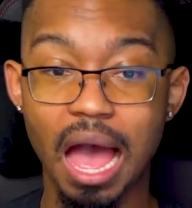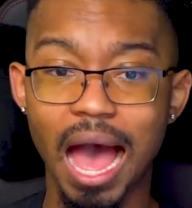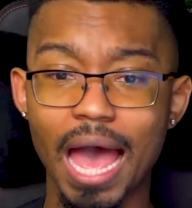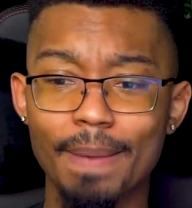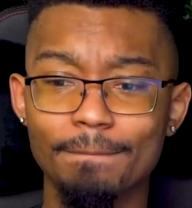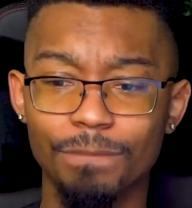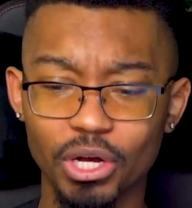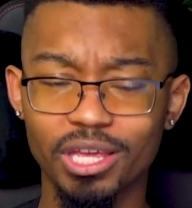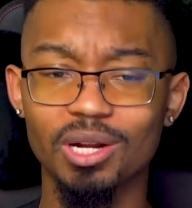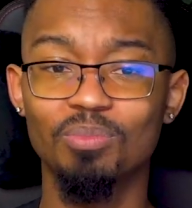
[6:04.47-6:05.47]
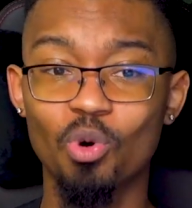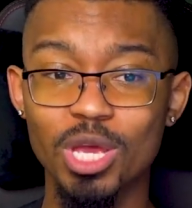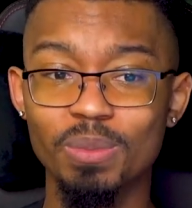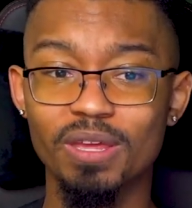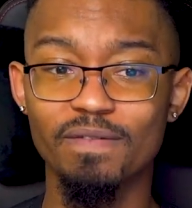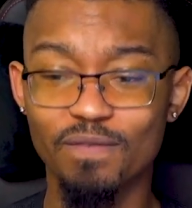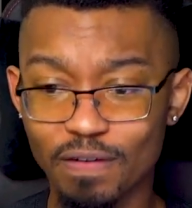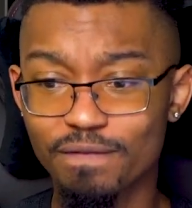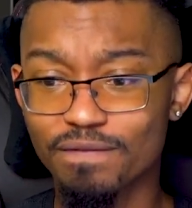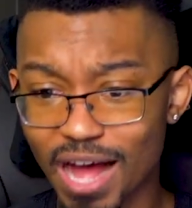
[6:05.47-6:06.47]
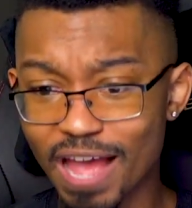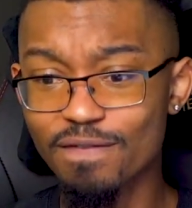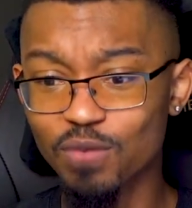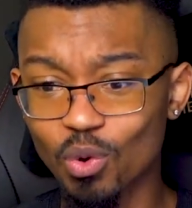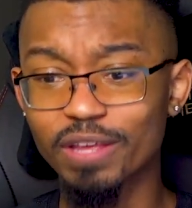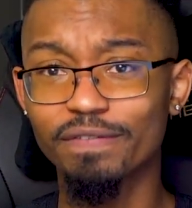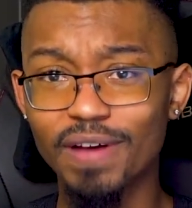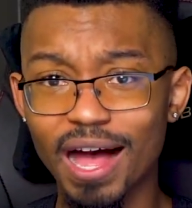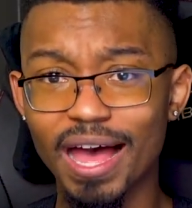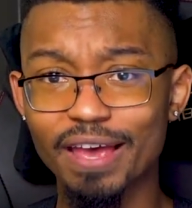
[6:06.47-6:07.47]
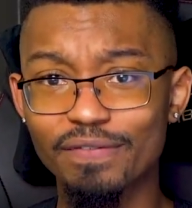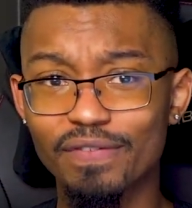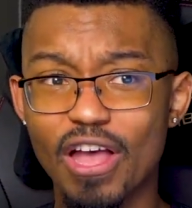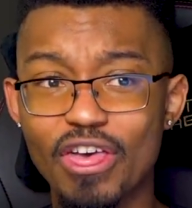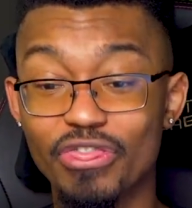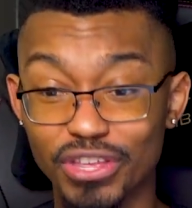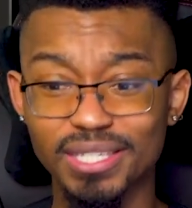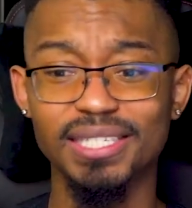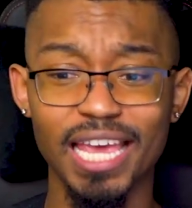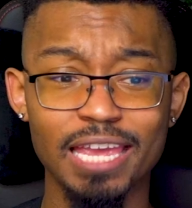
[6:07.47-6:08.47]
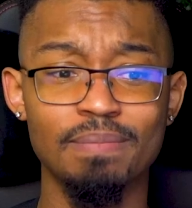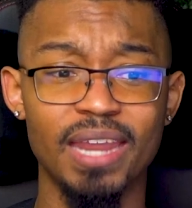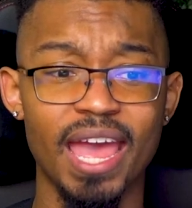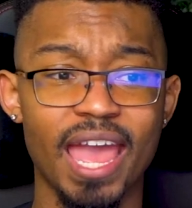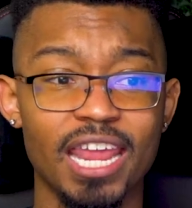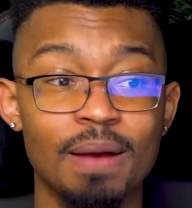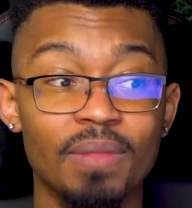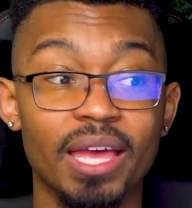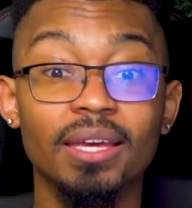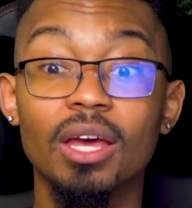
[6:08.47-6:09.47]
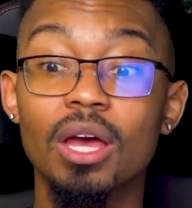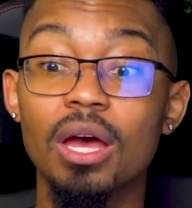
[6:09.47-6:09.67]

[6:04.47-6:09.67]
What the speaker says: I book an appointment for 5:45 the same day. And I'm like,